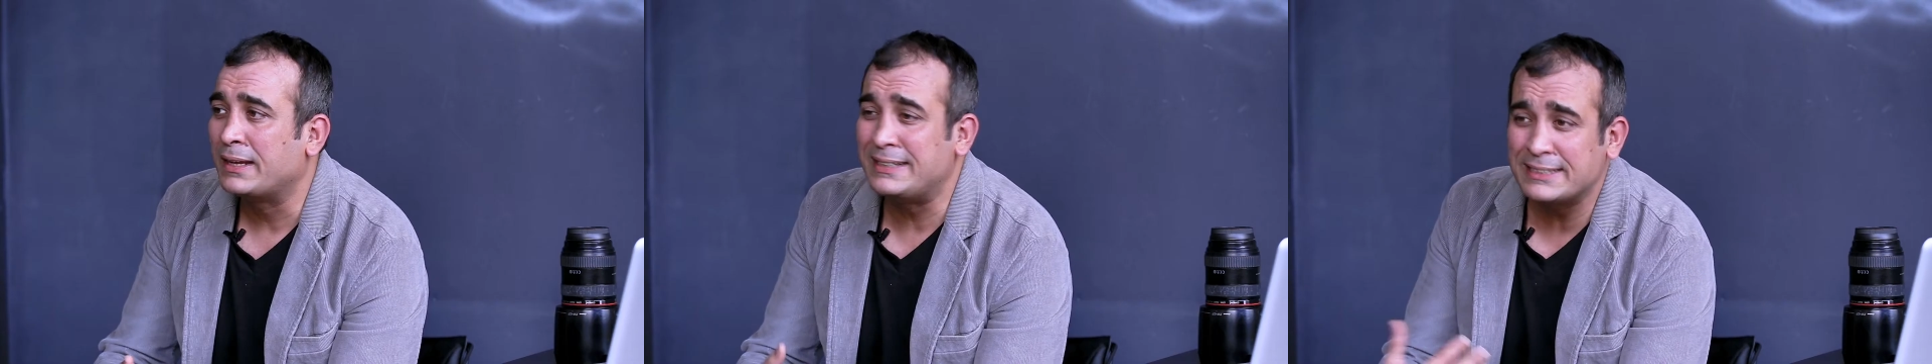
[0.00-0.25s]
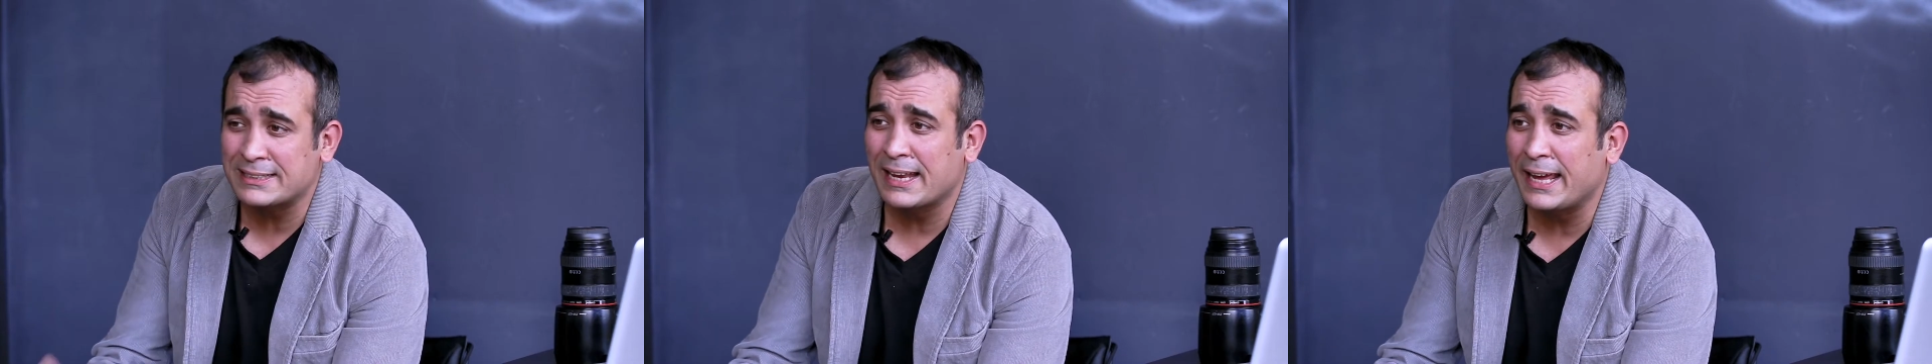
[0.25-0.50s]

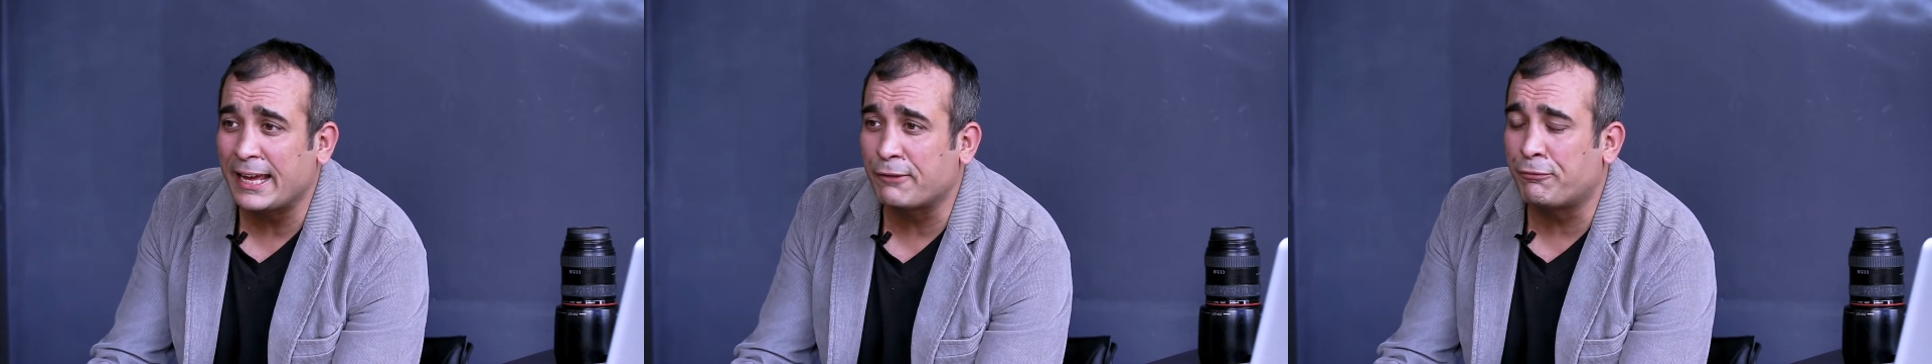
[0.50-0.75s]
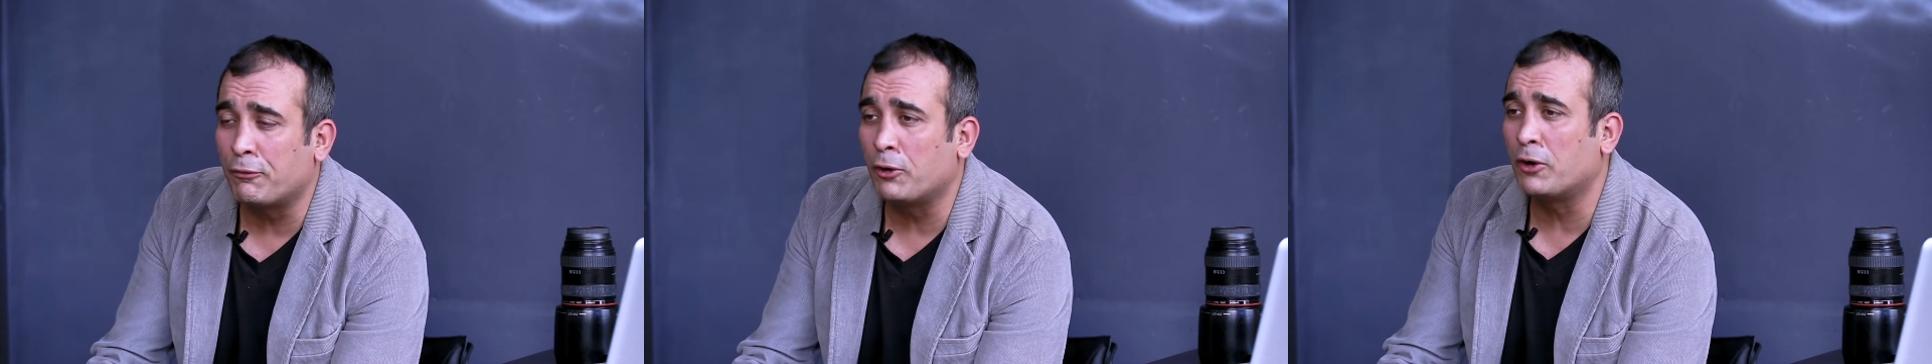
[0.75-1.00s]
dislike
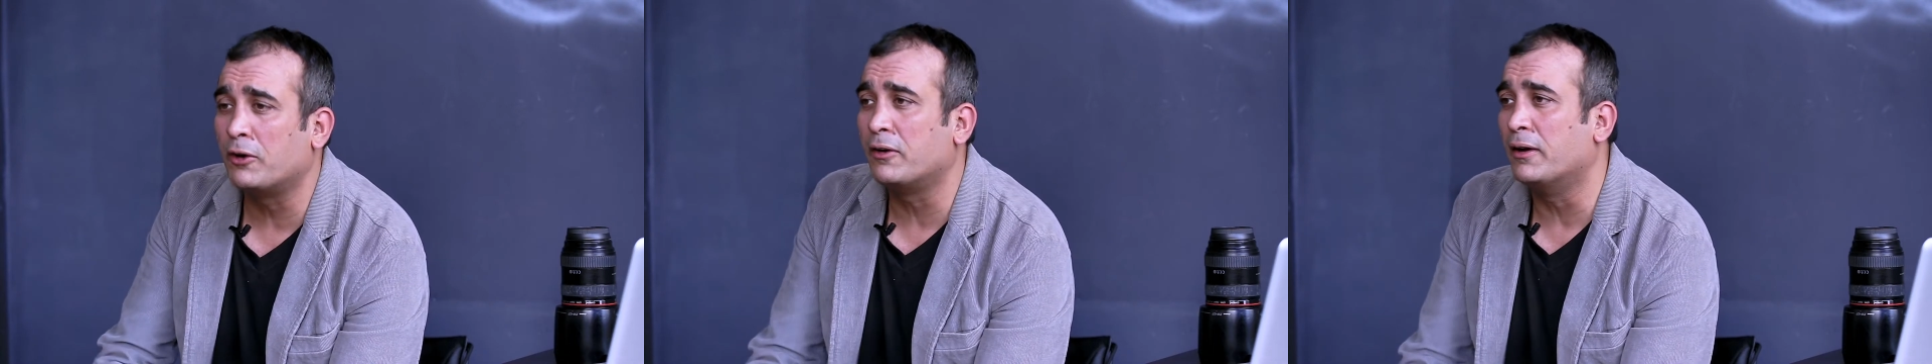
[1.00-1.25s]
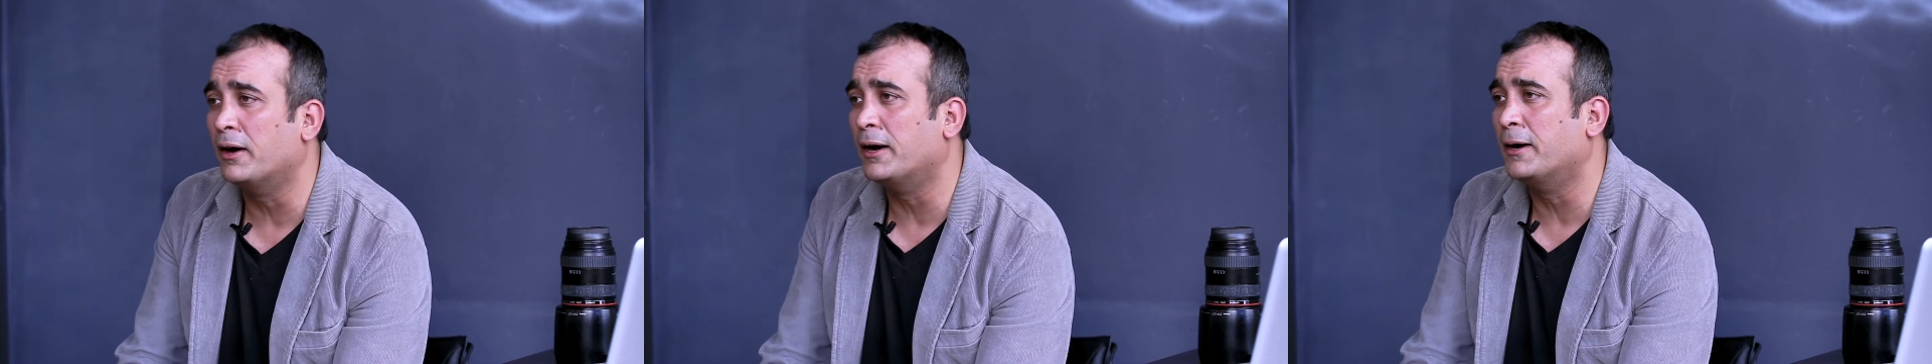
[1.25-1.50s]
for
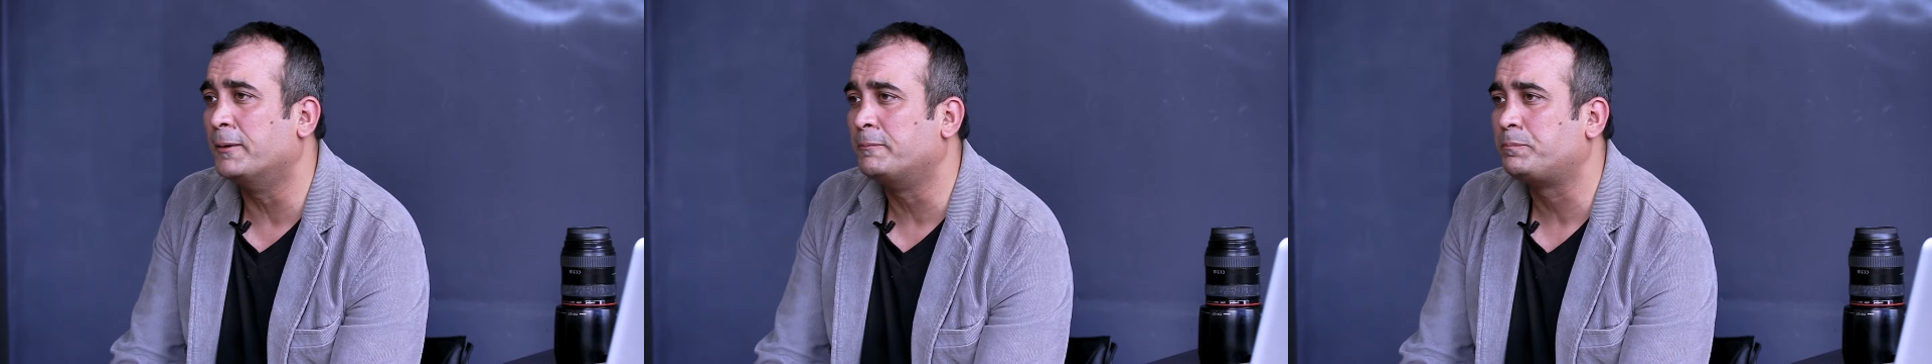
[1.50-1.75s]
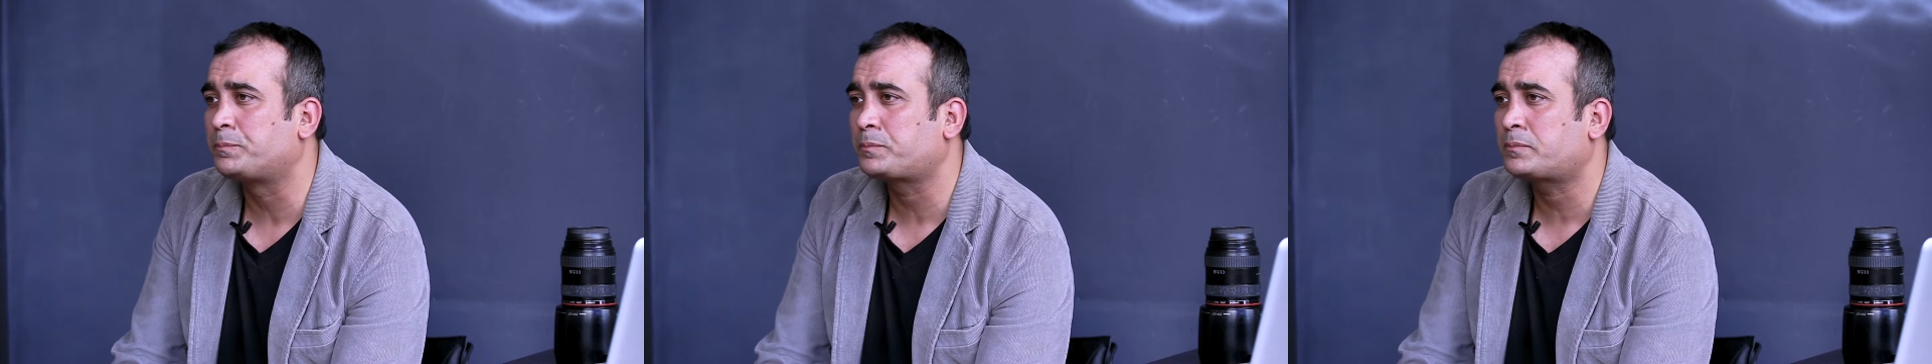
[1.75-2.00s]
uh,
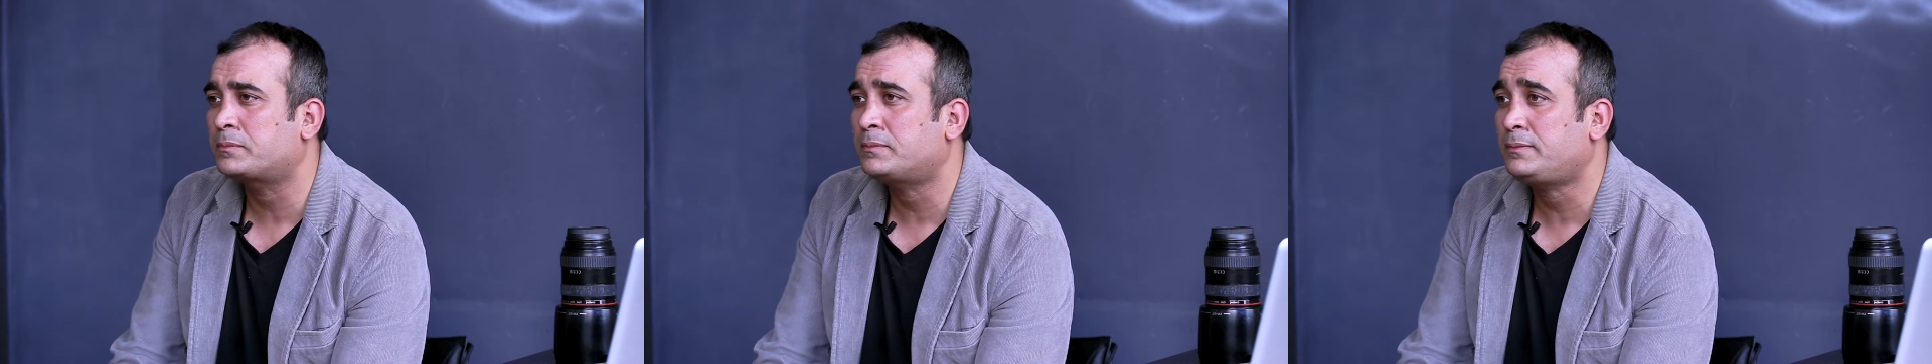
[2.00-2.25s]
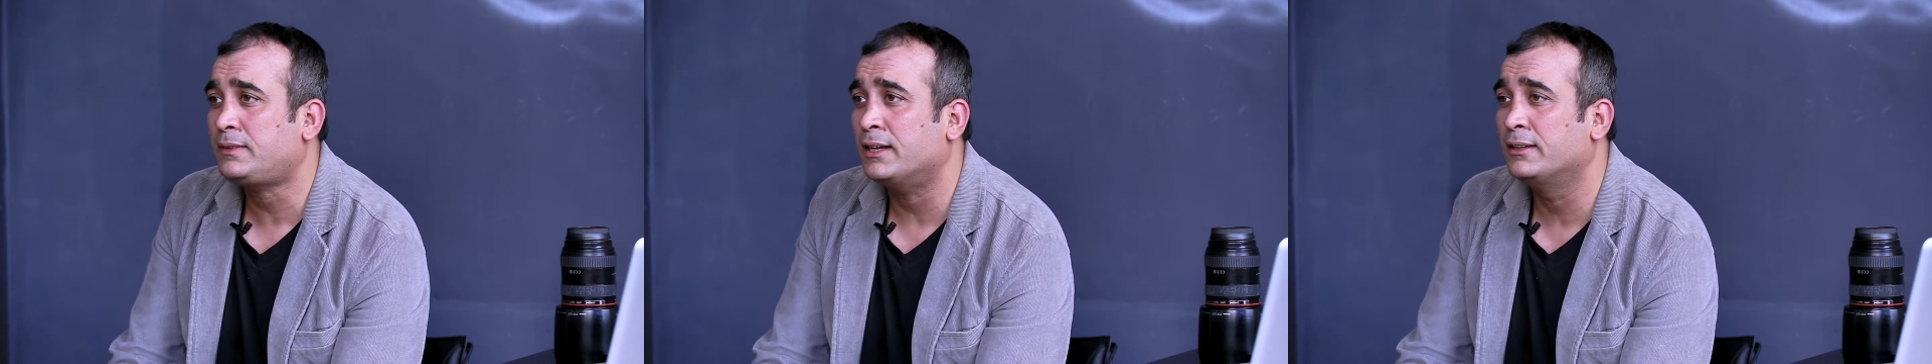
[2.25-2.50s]

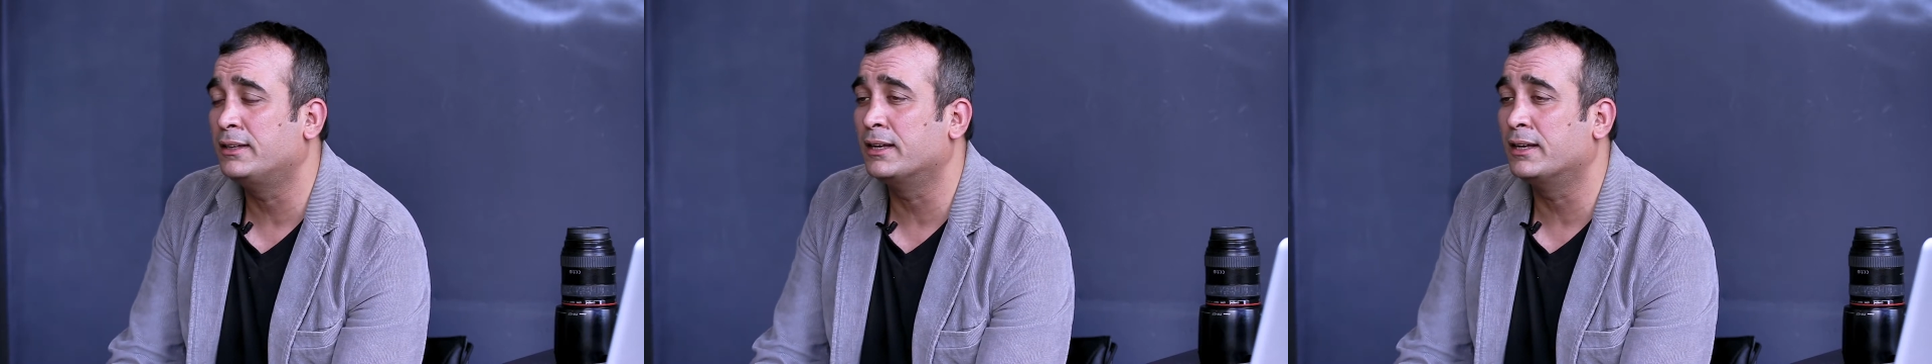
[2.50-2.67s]
the,